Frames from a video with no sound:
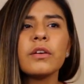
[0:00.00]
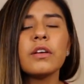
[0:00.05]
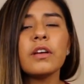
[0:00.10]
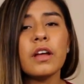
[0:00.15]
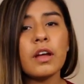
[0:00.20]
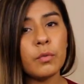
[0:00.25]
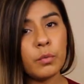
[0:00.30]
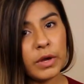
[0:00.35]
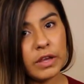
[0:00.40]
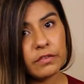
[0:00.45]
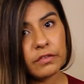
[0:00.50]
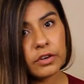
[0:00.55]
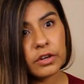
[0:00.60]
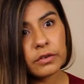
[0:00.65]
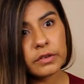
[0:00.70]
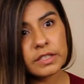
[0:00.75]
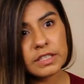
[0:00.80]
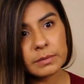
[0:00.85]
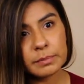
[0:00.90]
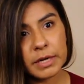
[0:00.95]
and wait for a
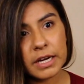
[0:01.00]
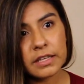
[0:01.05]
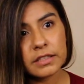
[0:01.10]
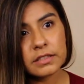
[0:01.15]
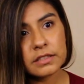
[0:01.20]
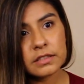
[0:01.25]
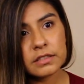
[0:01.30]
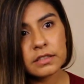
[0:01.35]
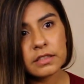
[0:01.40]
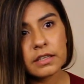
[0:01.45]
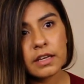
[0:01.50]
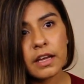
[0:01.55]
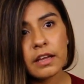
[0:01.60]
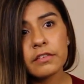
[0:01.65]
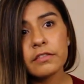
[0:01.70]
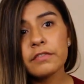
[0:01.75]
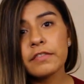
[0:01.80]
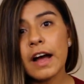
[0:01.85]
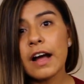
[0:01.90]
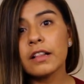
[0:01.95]
response,
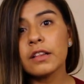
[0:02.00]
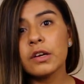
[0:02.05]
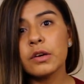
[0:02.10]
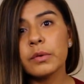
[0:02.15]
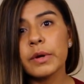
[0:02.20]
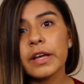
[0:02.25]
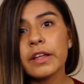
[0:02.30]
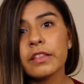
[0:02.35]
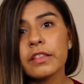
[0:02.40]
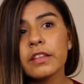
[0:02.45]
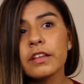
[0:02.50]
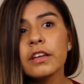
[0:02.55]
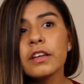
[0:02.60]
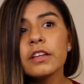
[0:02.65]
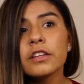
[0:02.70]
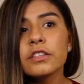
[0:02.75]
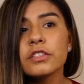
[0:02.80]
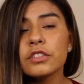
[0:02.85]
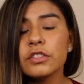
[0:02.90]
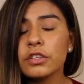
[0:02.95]
and follow with,
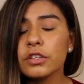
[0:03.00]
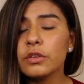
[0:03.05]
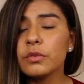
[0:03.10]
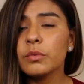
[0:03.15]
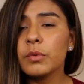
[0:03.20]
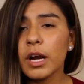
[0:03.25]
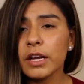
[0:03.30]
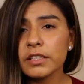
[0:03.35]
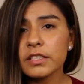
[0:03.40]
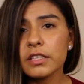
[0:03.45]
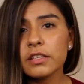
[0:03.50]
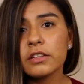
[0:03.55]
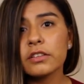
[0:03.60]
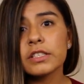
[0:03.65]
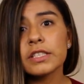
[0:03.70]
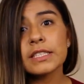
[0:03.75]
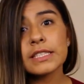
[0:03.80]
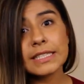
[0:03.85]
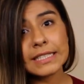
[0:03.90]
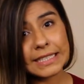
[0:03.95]
"Do you want to go
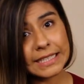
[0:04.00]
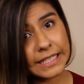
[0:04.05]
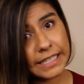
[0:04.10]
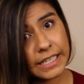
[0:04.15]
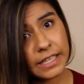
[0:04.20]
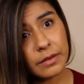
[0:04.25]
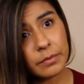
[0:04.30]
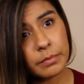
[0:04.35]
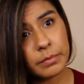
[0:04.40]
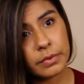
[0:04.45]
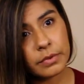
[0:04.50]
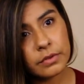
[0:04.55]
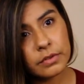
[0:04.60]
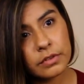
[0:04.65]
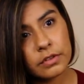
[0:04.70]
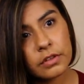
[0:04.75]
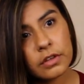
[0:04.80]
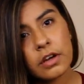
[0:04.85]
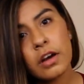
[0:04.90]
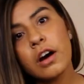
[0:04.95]
to sleep?"
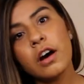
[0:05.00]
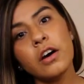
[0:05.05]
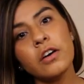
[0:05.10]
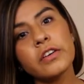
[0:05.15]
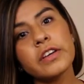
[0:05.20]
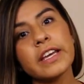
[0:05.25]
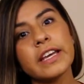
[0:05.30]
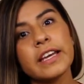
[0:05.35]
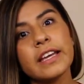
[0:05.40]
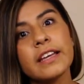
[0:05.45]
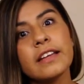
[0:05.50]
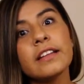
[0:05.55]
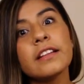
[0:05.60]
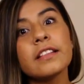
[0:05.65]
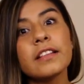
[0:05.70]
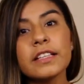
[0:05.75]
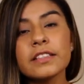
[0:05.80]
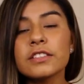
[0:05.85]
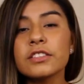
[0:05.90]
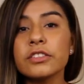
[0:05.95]
"Okay,
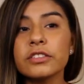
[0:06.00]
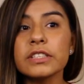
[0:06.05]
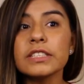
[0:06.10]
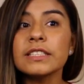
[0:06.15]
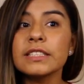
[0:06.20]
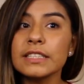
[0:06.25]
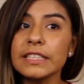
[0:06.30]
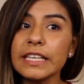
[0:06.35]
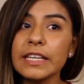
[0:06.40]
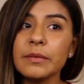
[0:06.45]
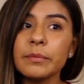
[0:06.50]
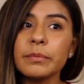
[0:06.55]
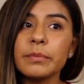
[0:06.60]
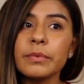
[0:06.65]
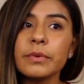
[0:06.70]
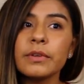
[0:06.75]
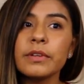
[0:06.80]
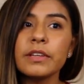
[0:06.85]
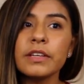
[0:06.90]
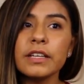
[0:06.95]
let's go to sleep.
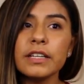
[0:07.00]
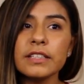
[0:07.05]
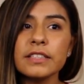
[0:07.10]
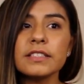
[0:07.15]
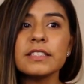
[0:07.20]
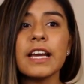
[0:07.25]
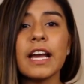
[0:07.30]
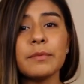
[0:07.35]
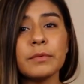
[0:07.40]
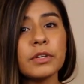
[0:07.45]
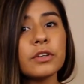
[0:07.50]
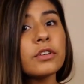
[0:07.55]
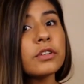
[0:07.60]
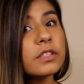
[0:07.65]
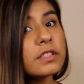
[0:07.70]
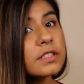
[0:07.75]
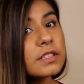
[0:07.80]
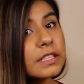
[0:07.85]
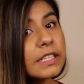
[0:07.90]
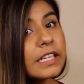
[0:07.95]
It's time to go to
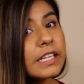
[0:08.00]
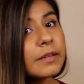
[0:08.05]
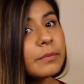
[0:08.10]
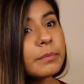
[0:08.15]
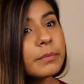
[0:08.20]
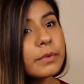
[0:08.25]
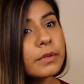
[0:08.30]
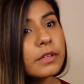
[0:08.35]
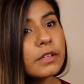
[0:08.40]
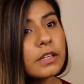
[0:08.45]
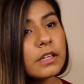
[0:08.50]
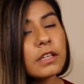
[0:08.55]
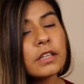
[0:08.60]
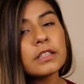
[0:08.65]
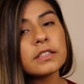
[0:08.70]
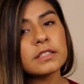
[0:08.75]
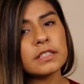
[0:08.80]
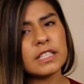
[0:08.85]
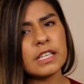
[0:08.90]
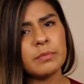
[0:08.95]
sleep.
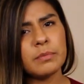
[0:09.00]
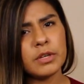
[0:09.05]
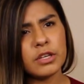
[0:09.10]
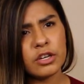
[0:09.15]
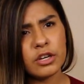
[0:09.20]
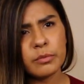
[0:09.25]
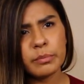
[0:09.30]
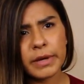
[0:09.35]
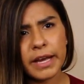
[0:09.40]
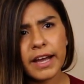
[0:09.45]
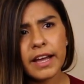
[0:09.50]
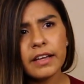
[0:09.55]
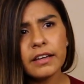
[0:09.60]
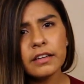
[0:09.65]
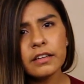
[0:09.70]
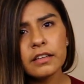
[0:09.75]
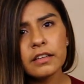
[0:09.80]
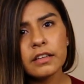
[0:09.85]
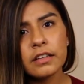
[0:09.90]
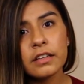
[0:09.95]
Sleep in your bed?
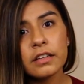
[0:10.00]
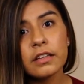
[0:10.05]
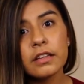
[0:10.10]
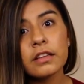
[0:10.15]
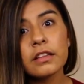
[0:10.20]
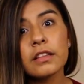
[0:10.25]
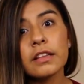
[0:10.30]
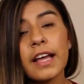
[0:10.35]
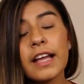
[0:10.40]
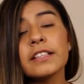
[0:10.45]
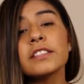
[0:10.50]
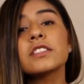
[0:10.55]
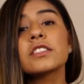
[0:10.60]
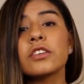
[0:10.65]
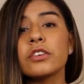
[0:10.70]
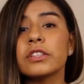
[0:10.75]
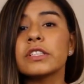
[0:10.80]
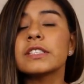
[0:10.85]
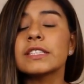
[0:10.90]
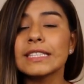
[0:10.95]
Let's
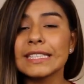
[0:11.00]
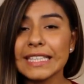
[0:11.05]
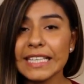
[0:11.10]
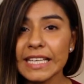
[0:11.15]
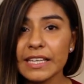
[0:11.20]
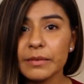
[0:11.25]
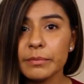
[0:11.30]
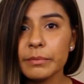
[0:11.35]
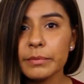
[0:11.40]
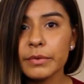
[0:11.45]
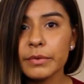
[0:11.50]
go to sleep."